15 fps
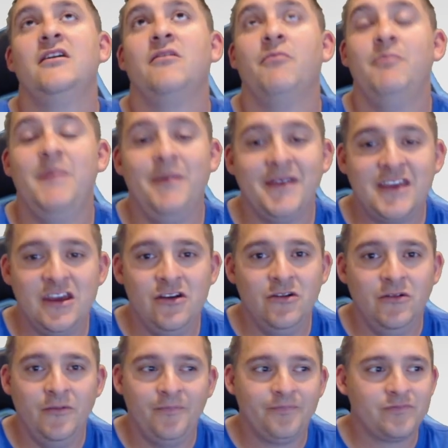
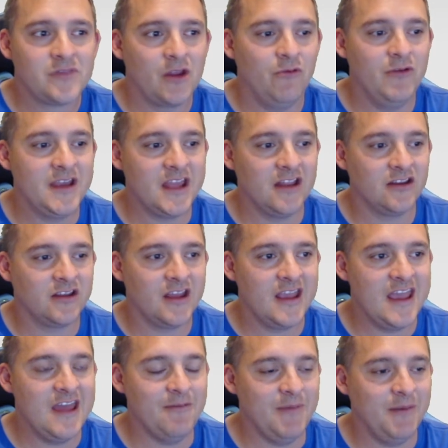Mimikyu, we can
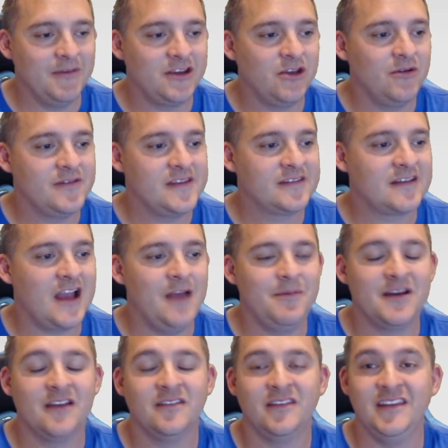hit Mimikyu with this guy
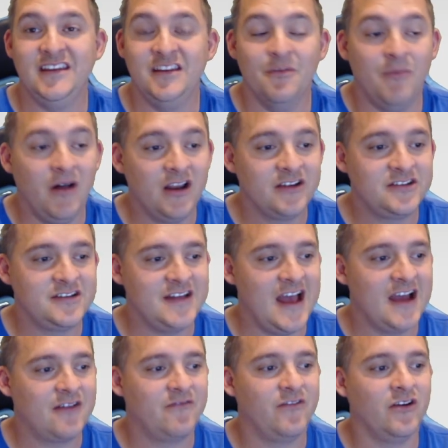because of the Demolish
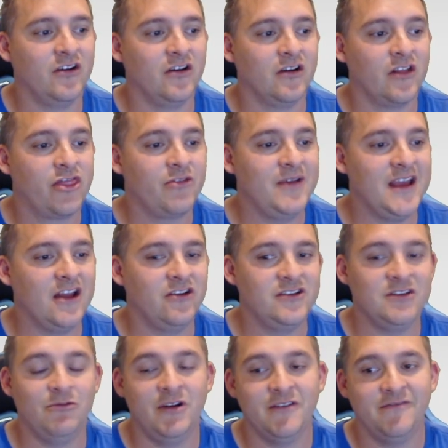attack for 3 energy,
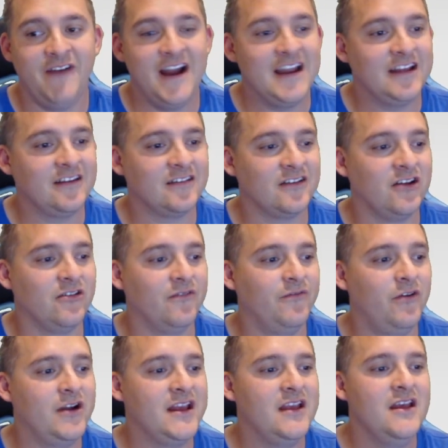1 fighting, does
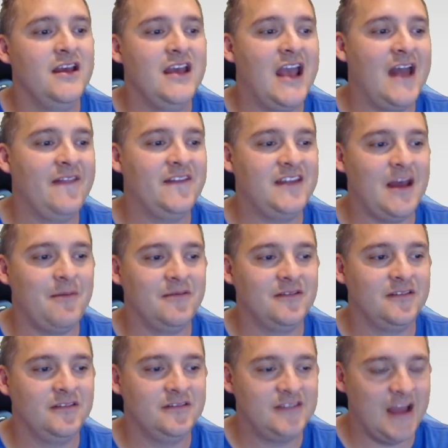140, and the
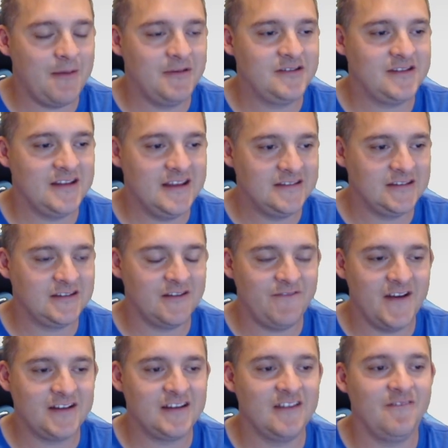damage isn't
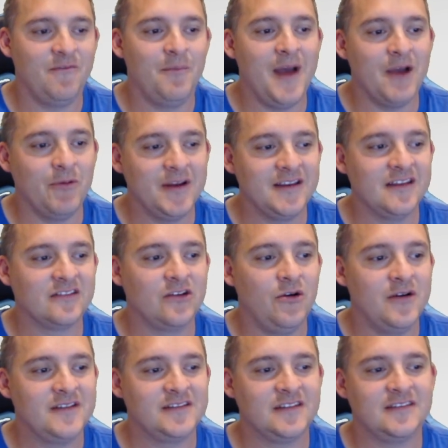affected by weakness or
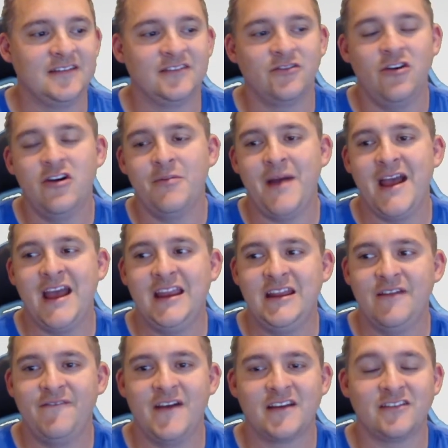resistance or by any
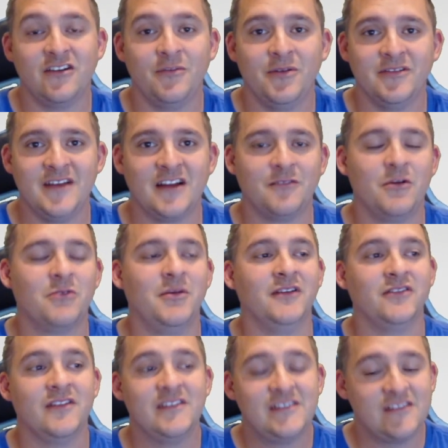effects on our opponent's active Pokemon.
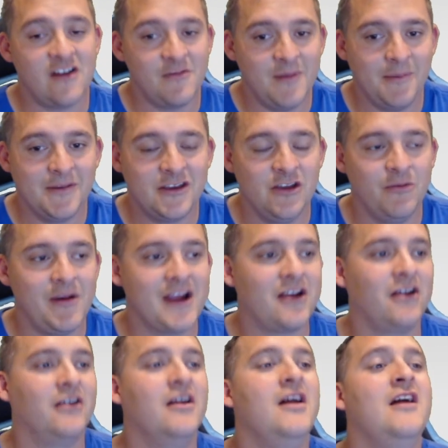So this is our Mimikyu
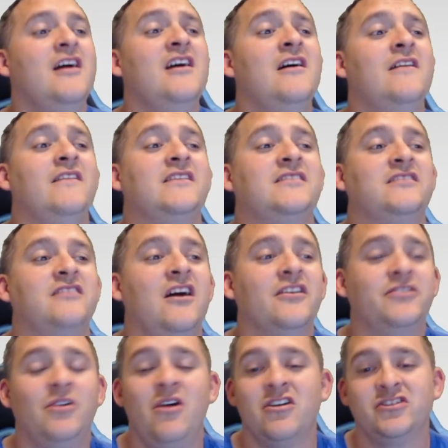breaker. This is
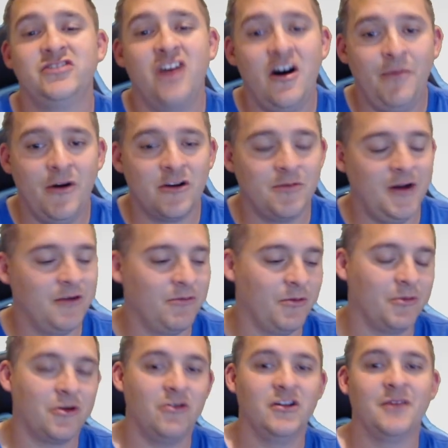also our stall Pokemon when
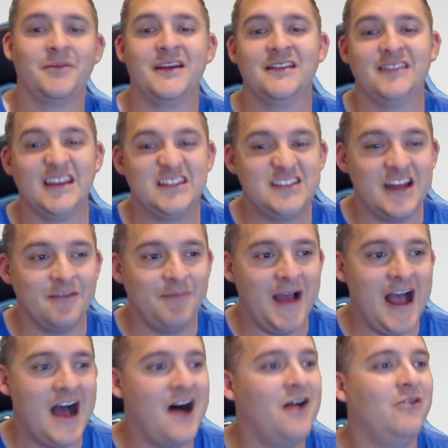we're going up against like Chen
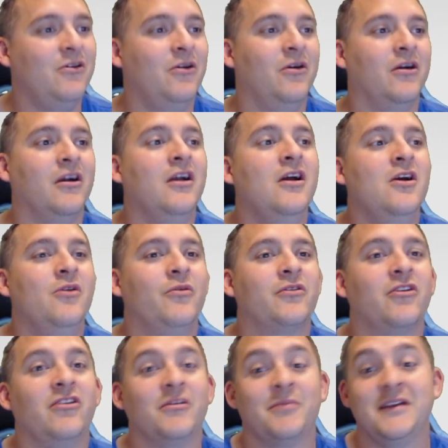Pao or
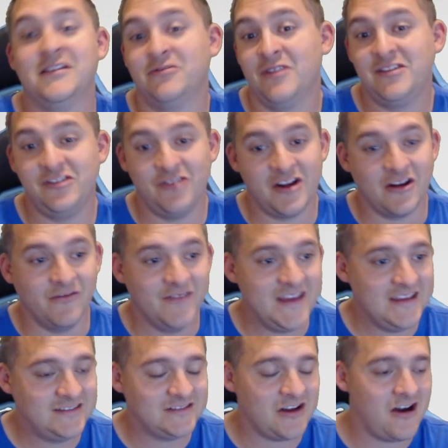going up against Regidrago
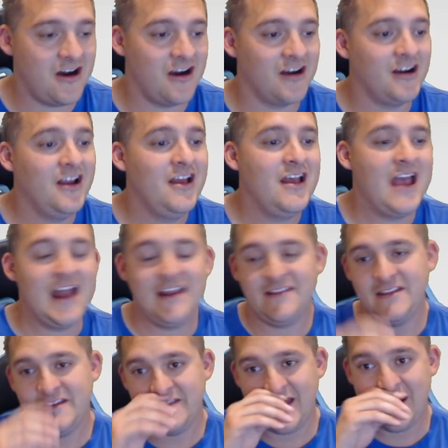V-Star.
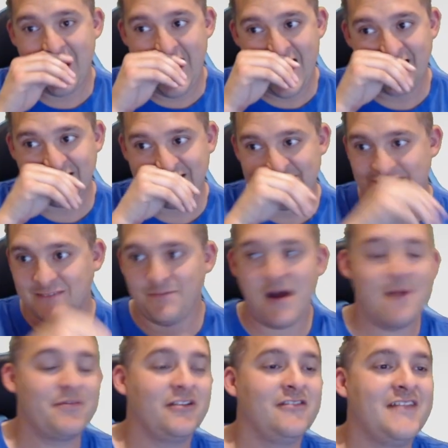Anything that's
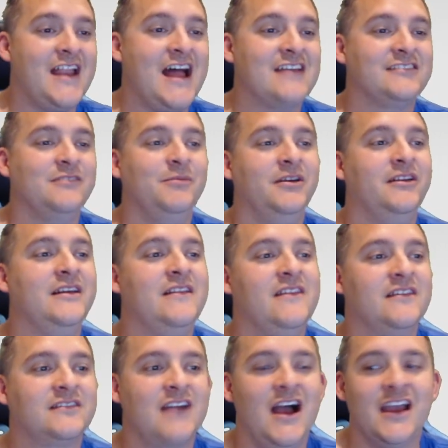popular that has an ability,
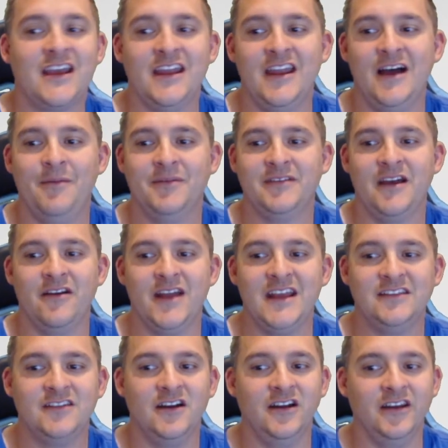this guy can help us out a
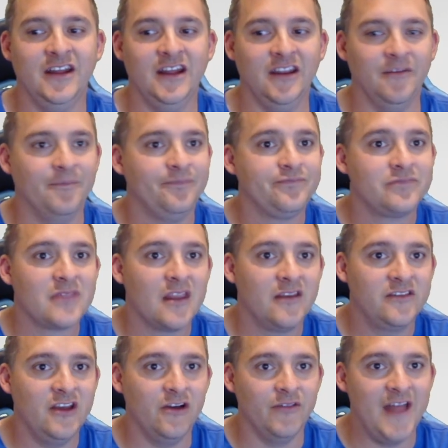ton in.
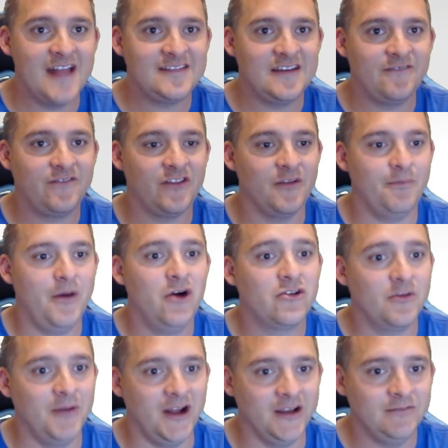So that's it for the
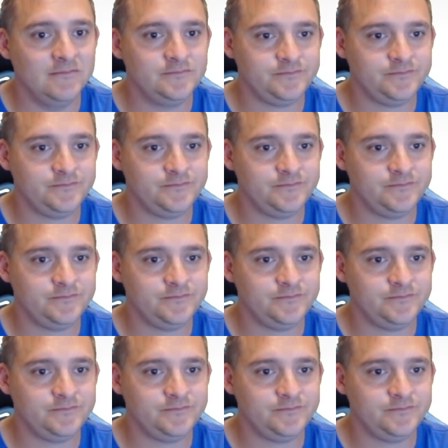Pokemon.